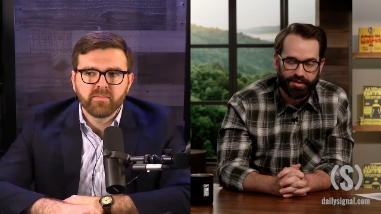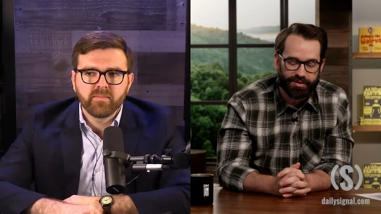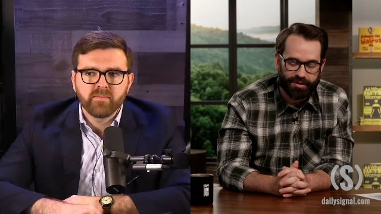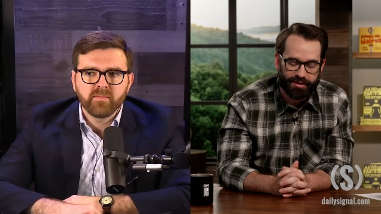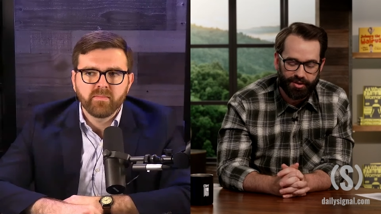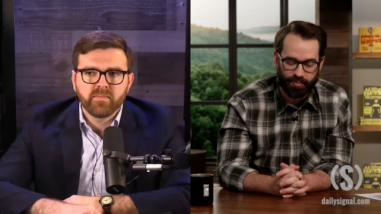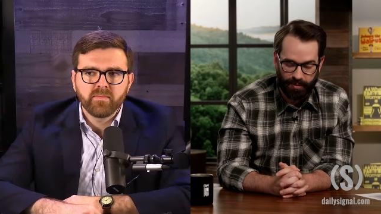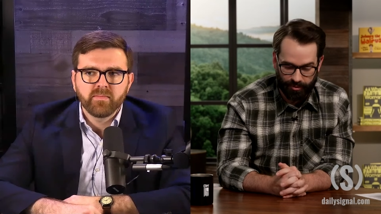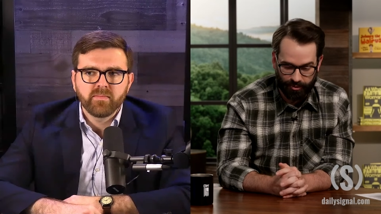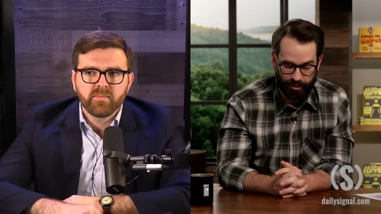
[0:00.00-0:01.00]
Speaker 1: these are people who
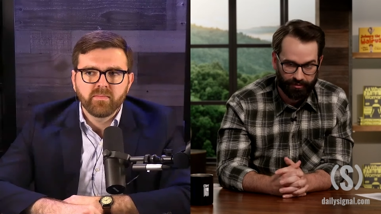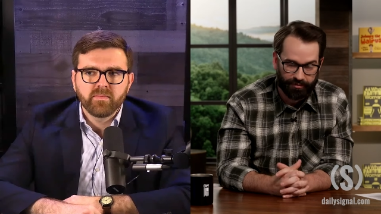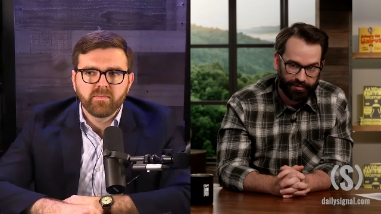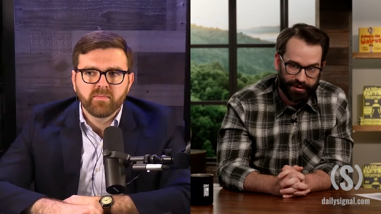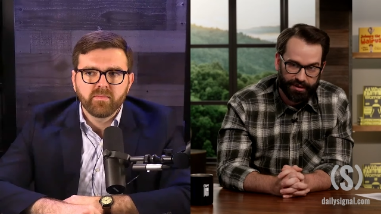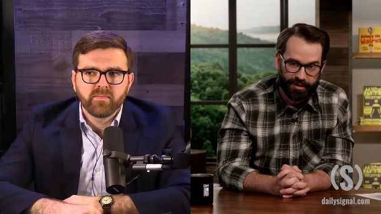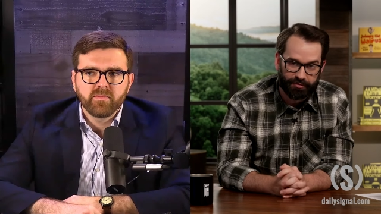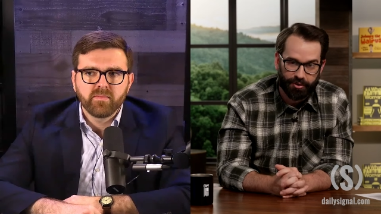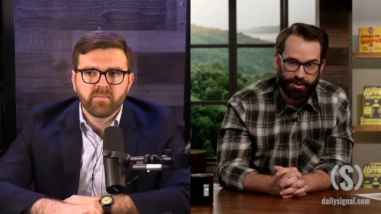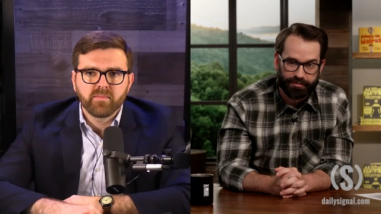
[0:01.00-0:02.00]
have unfortunately
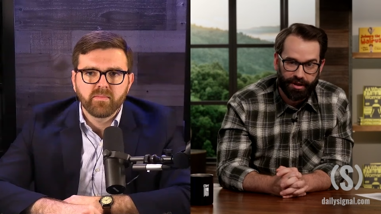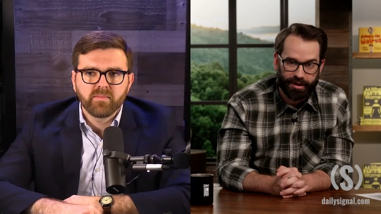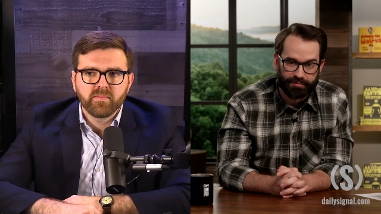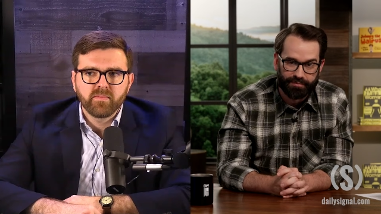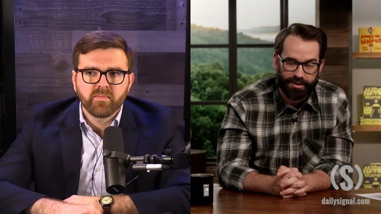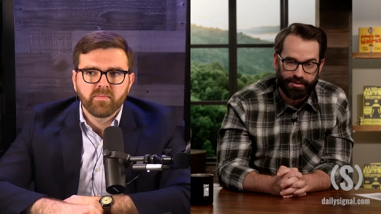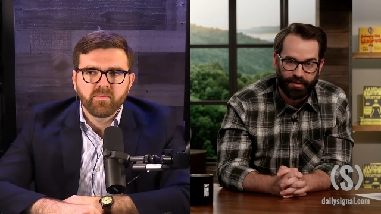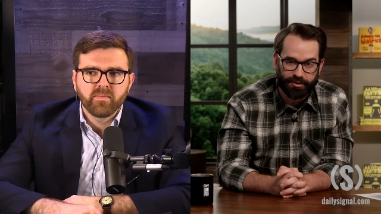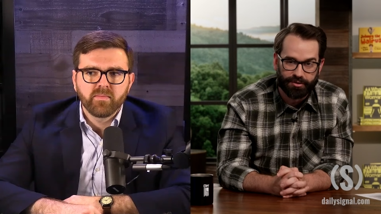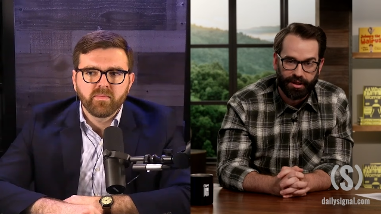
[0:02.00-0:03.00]
very dysfunctional
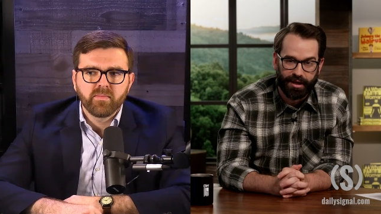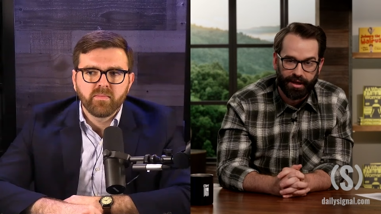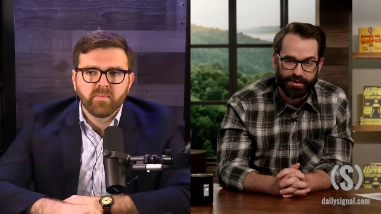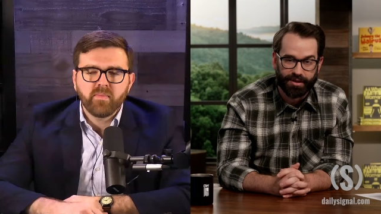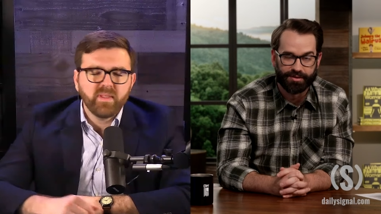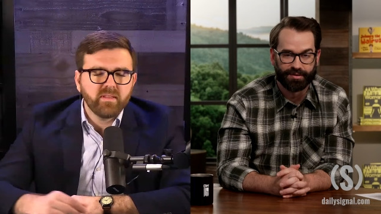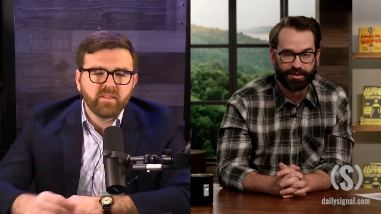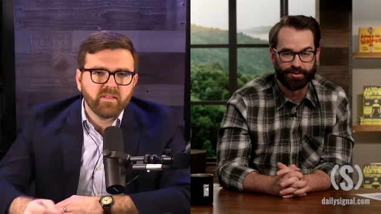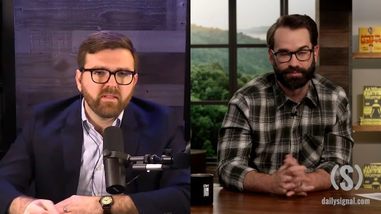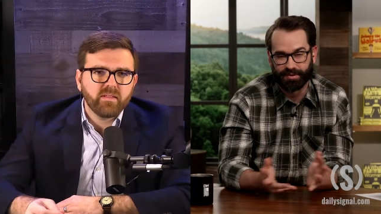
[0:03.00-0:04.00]
lives, and that's that's I mean,
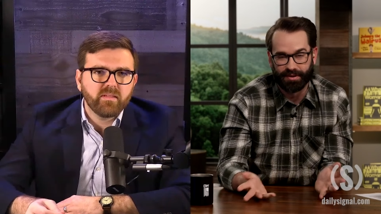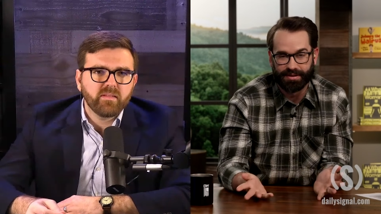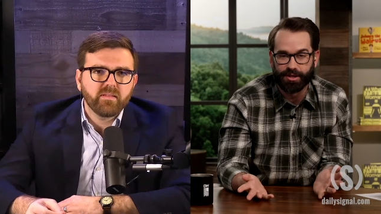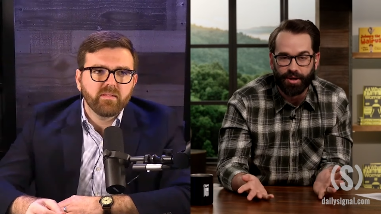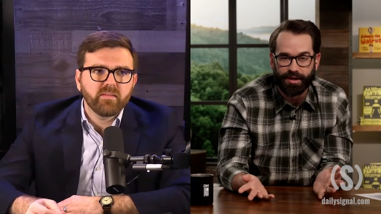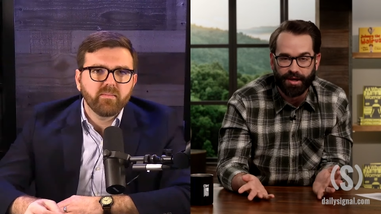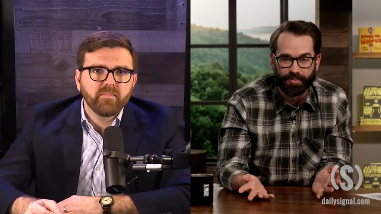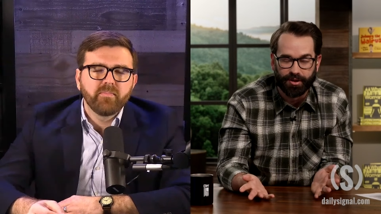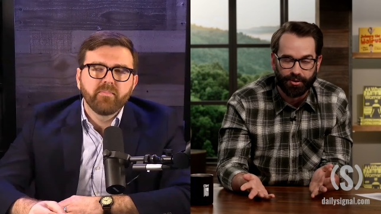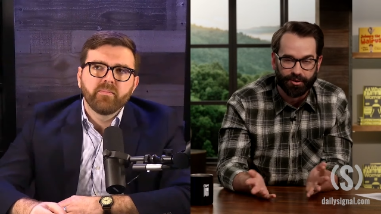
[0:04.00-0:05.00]
that's how you end up in a
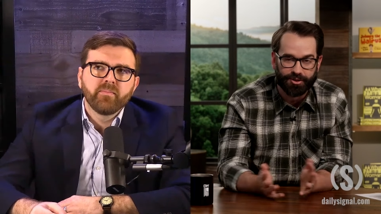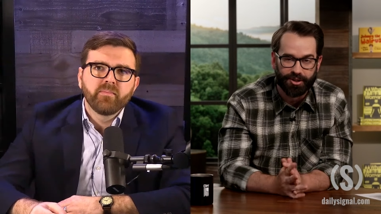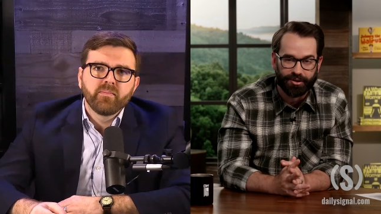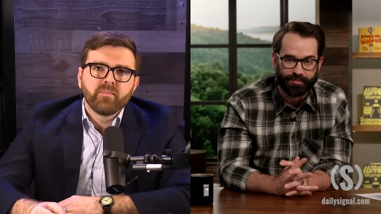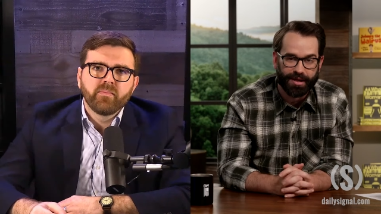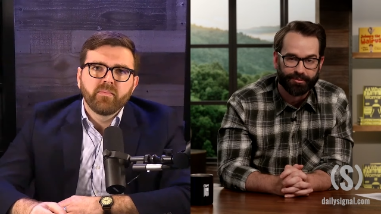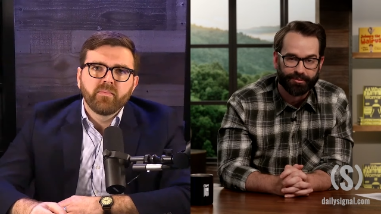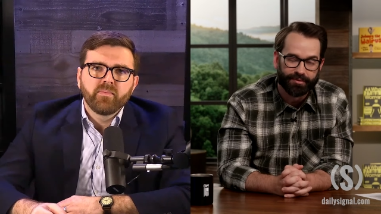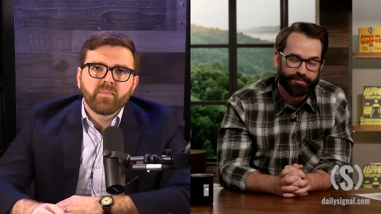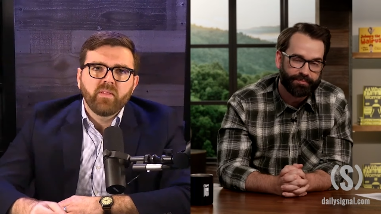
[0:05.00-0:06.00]
court show to begin with.
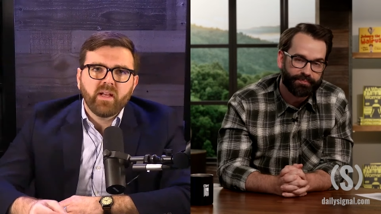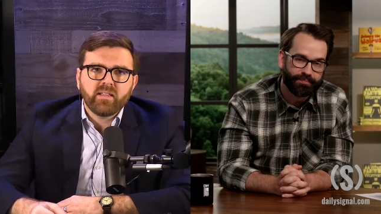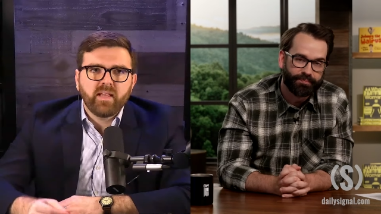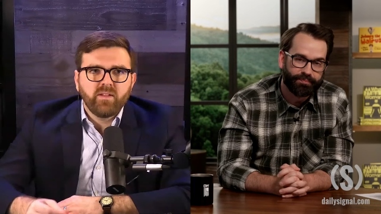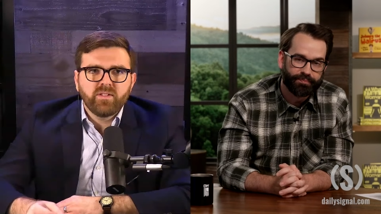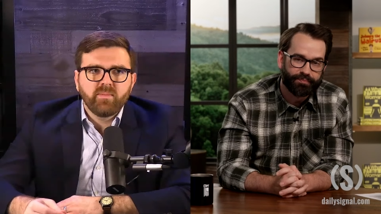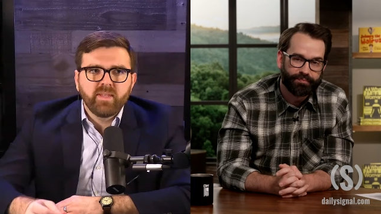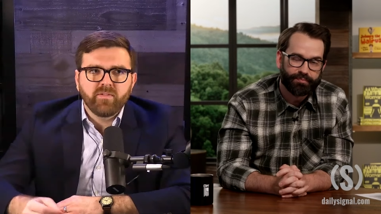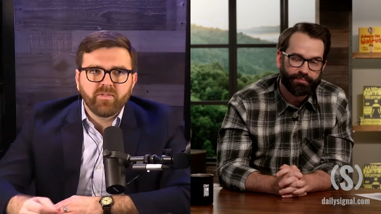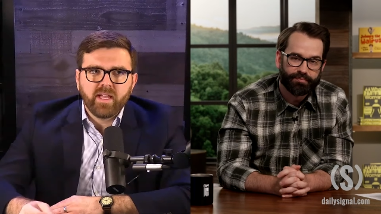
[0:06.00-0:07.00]
Speaker 2: That that used to be
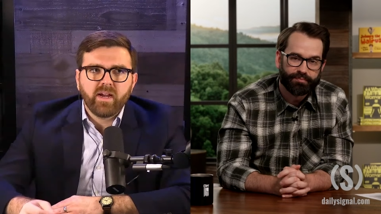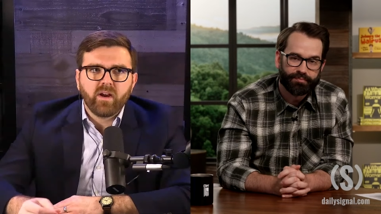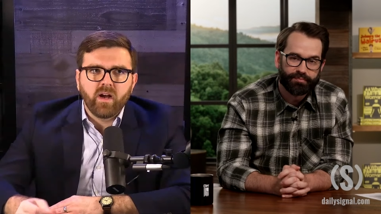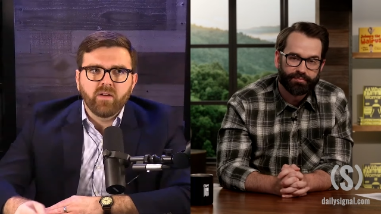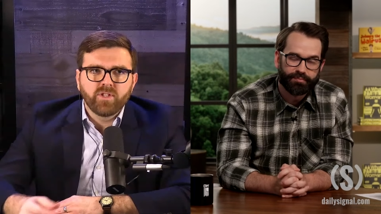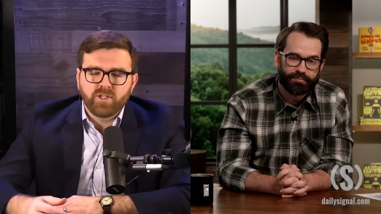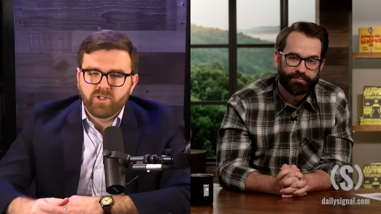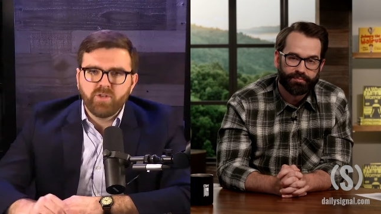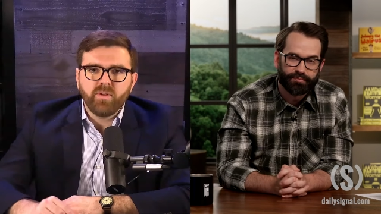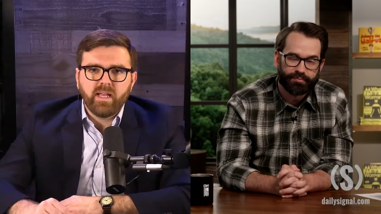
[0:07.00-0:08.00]
the flair of Judge
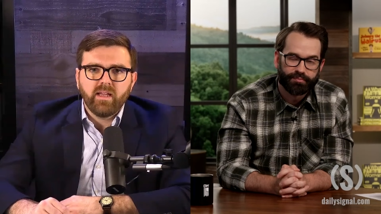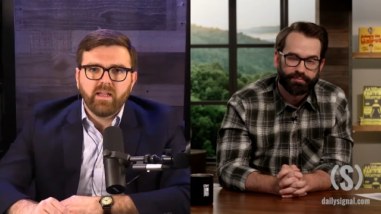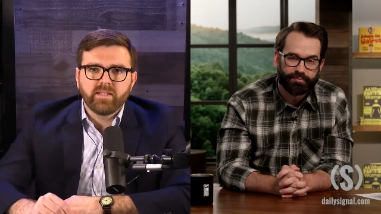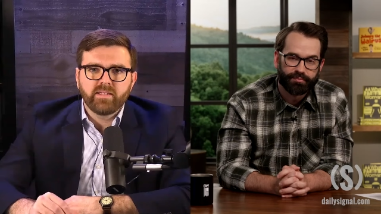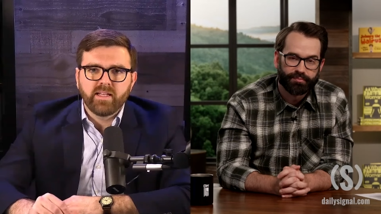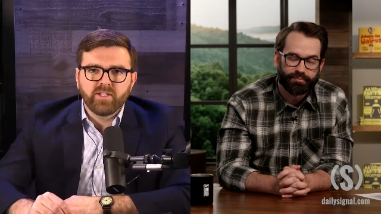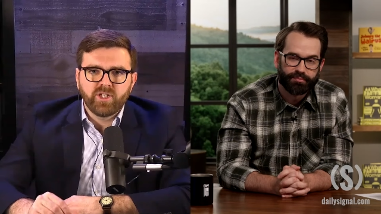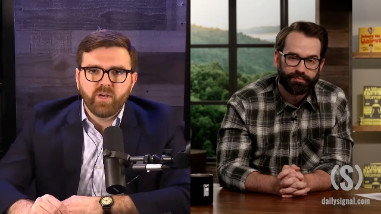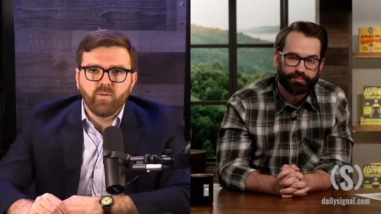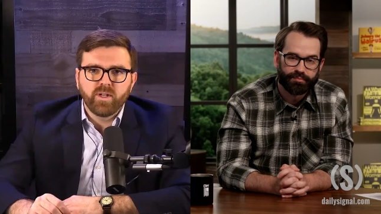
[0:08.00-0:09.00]
Judy is that
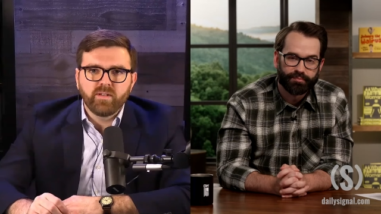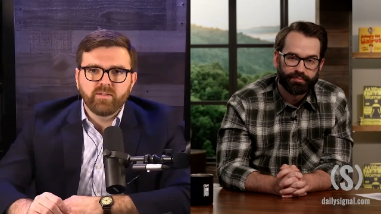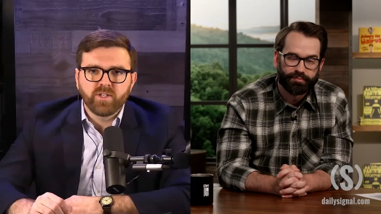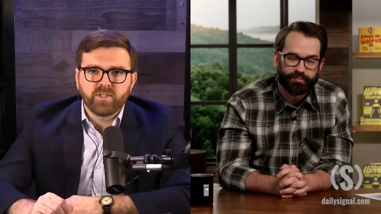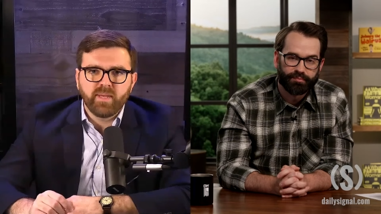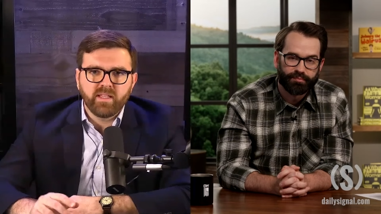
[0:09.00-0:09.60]
she would just be